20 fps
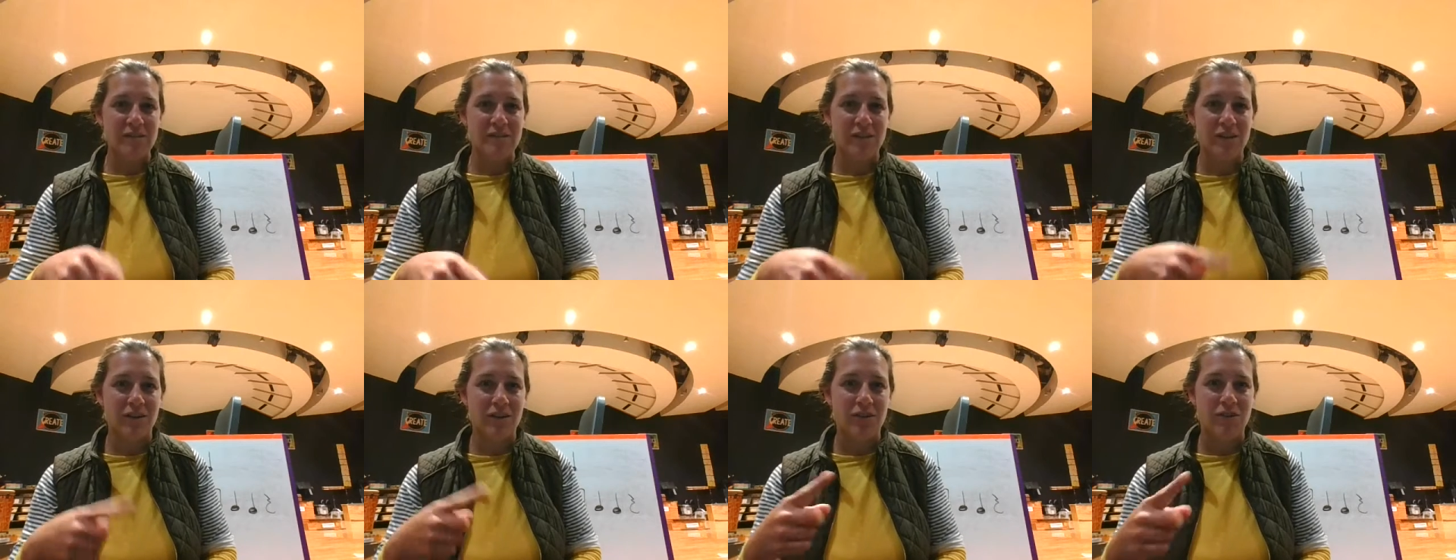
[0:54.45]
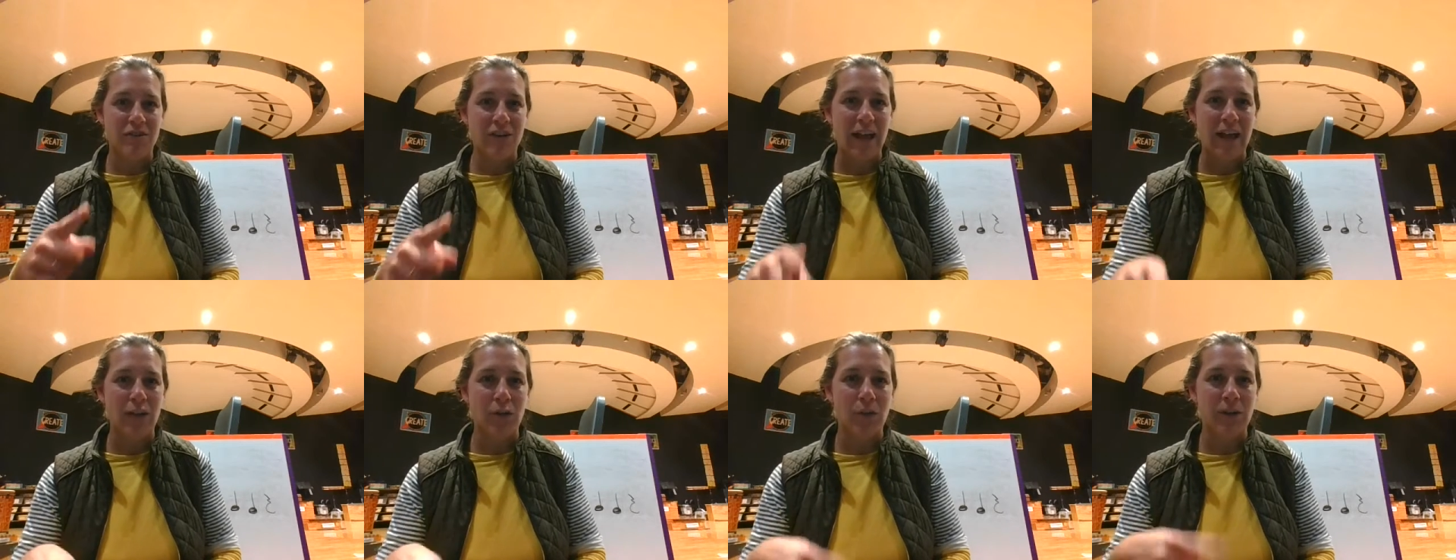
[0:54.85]
started
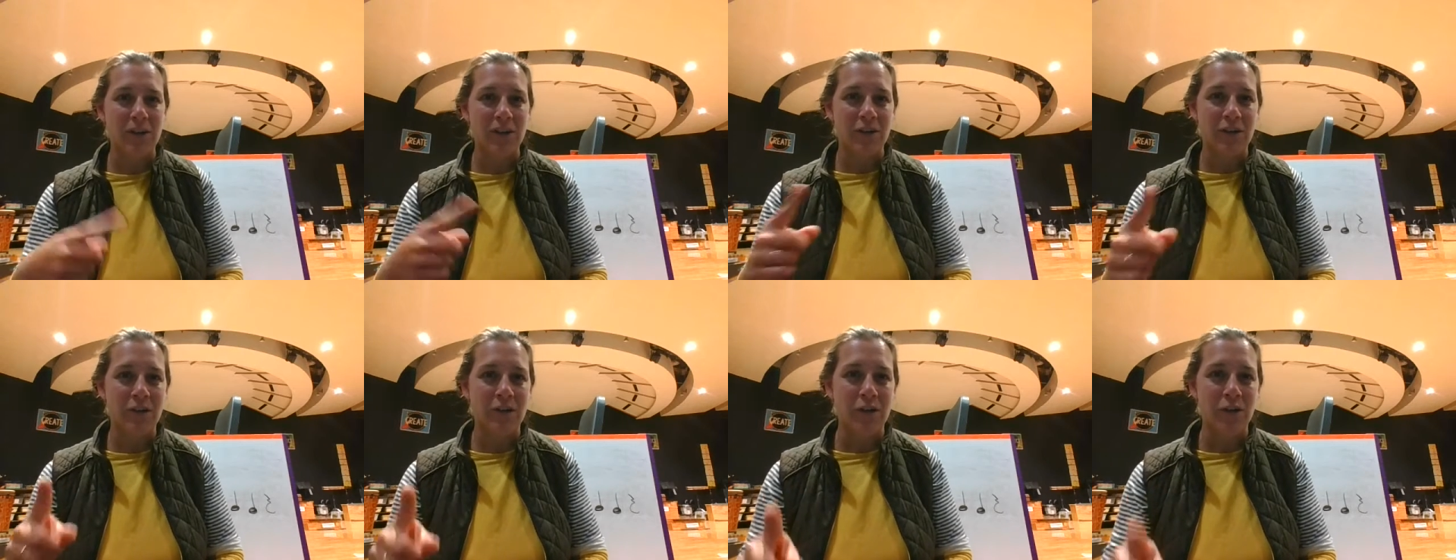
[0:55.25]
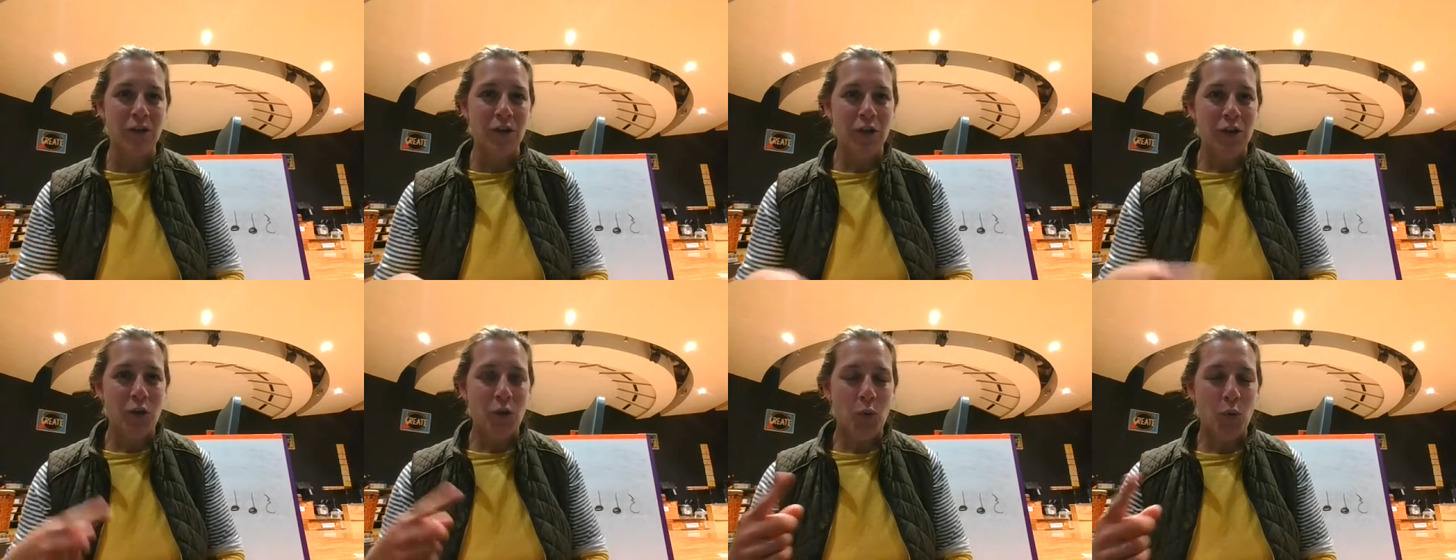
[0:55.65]
following her,
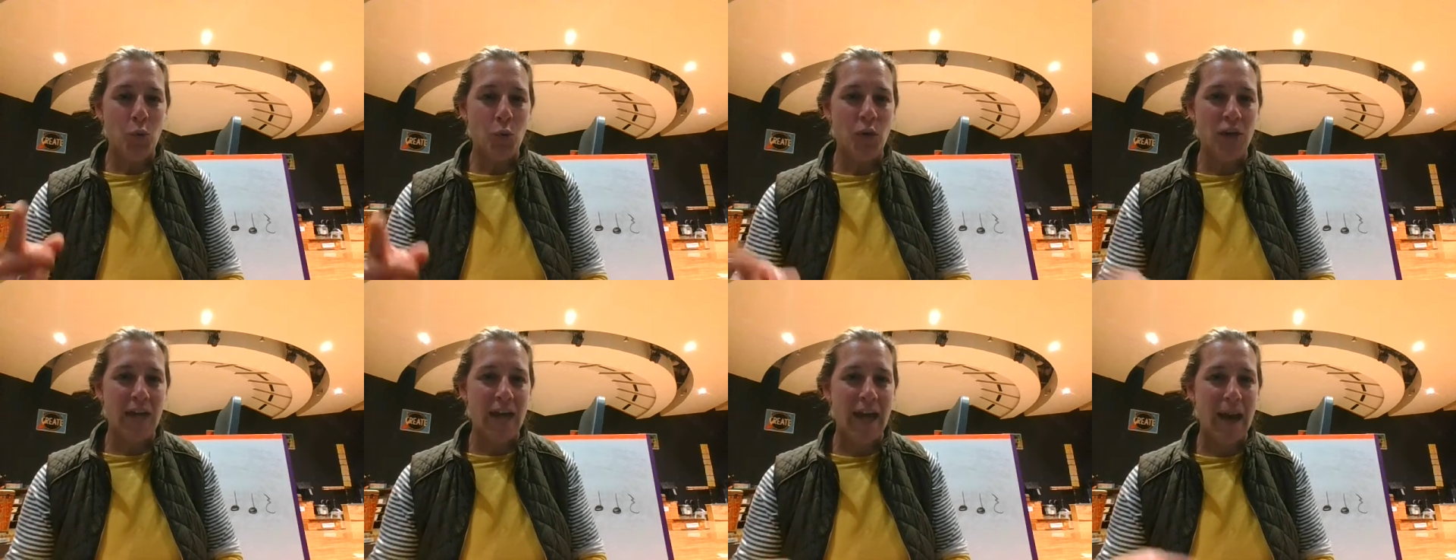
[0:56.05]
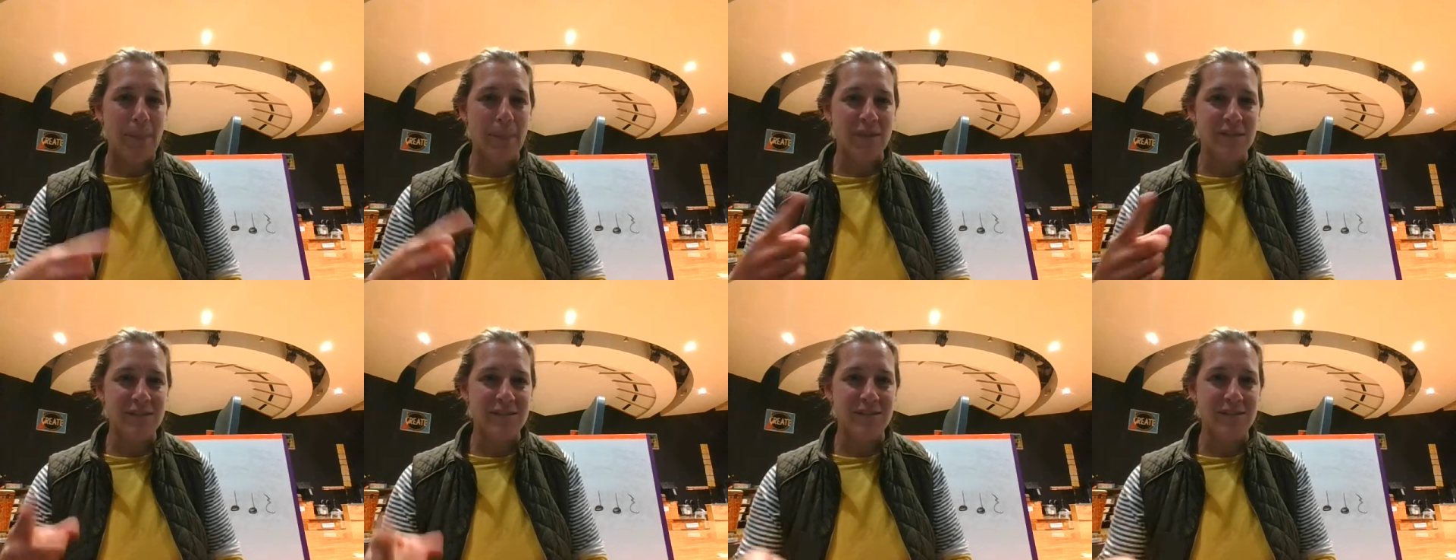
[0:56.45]
what
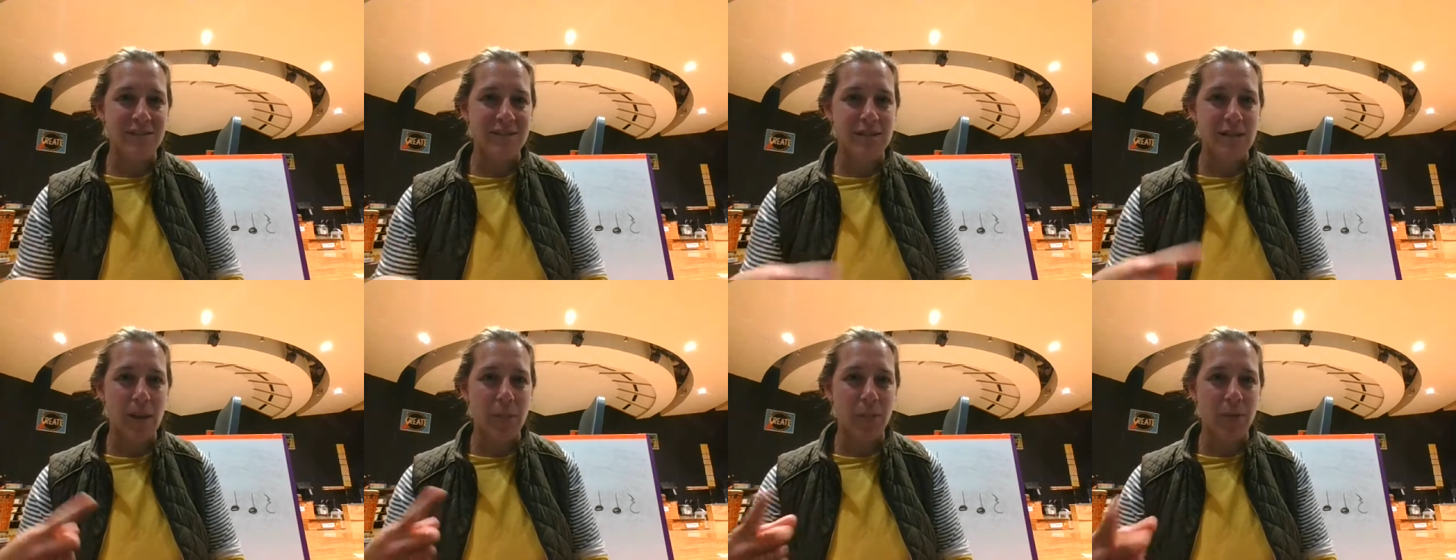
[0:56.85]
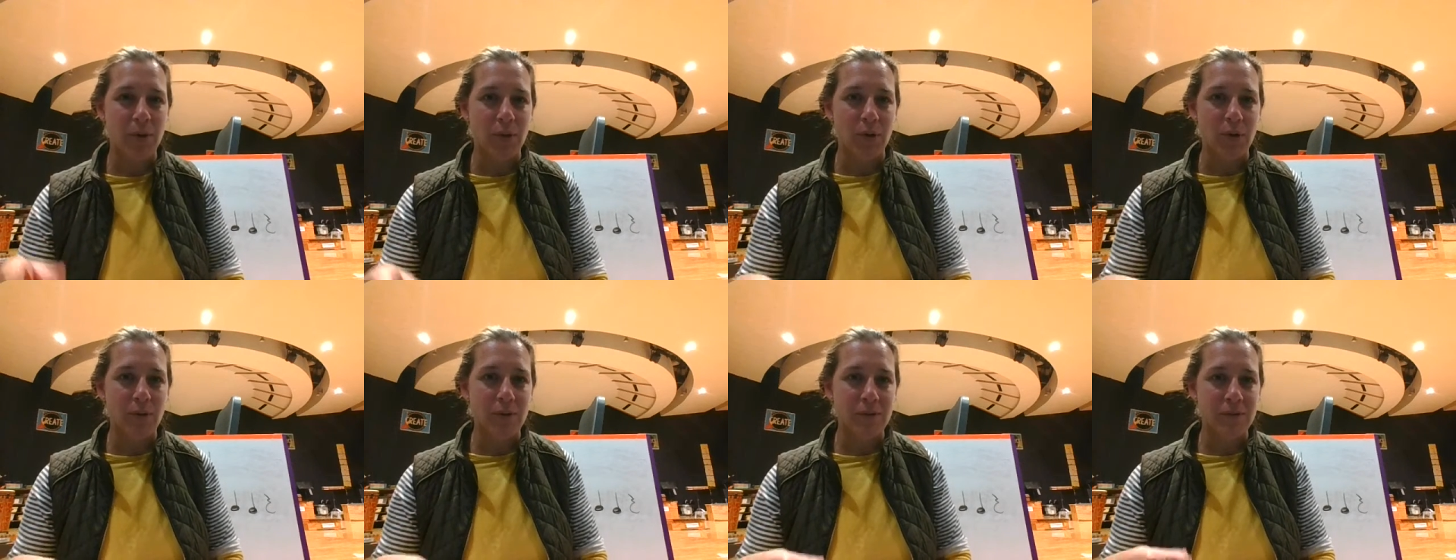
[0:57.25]
happened to the
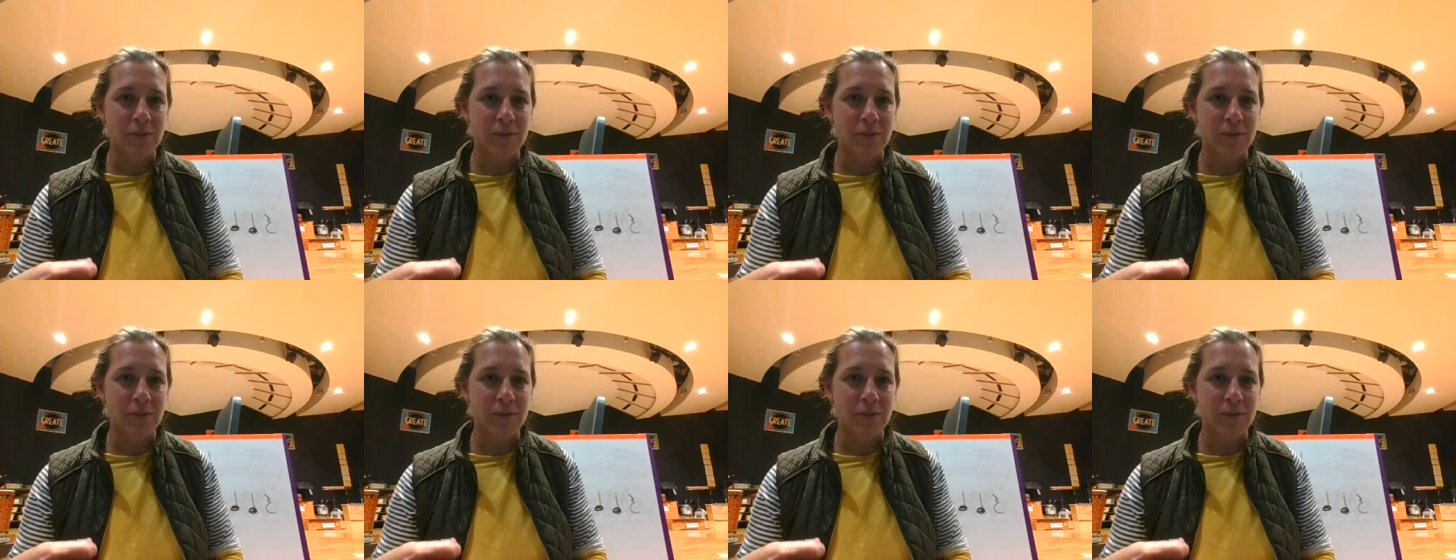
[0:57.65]
tempo?